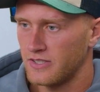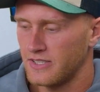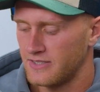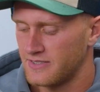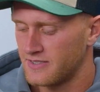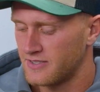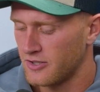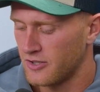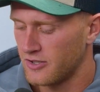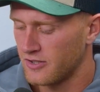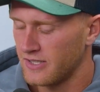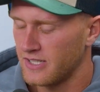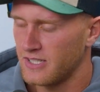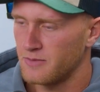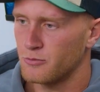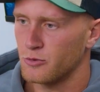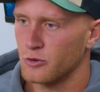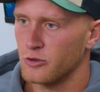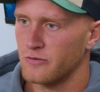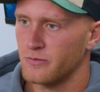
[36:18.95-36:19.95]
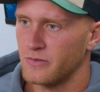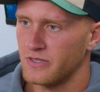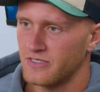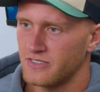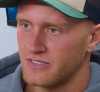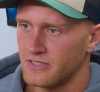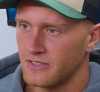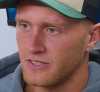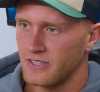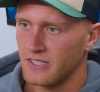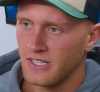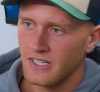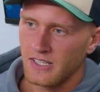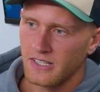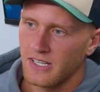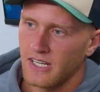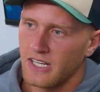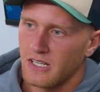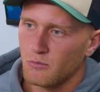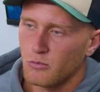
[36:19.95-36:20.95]
it's certainly an improvement to
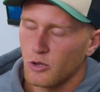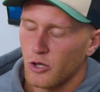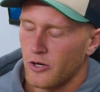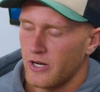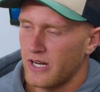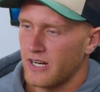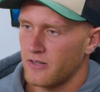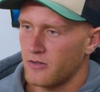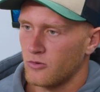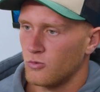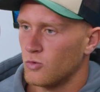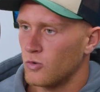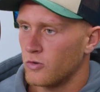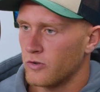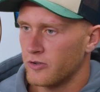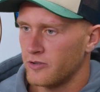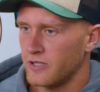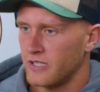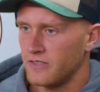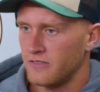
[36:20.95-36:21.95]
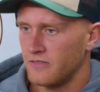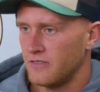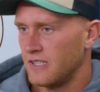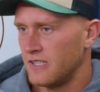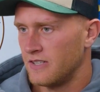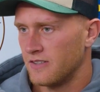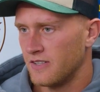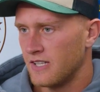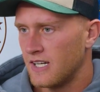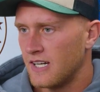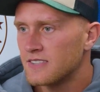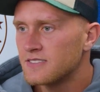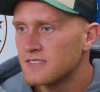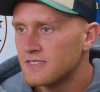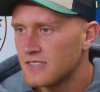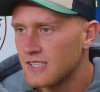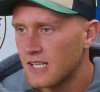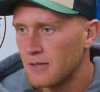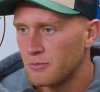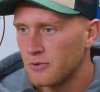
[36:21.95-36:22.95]
getting blown out of the water in the
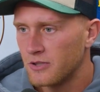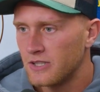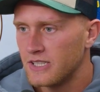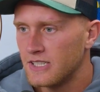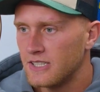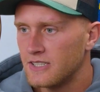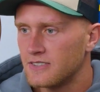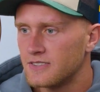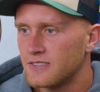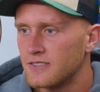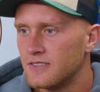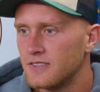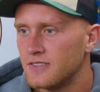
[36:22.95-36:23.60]
last couple of years.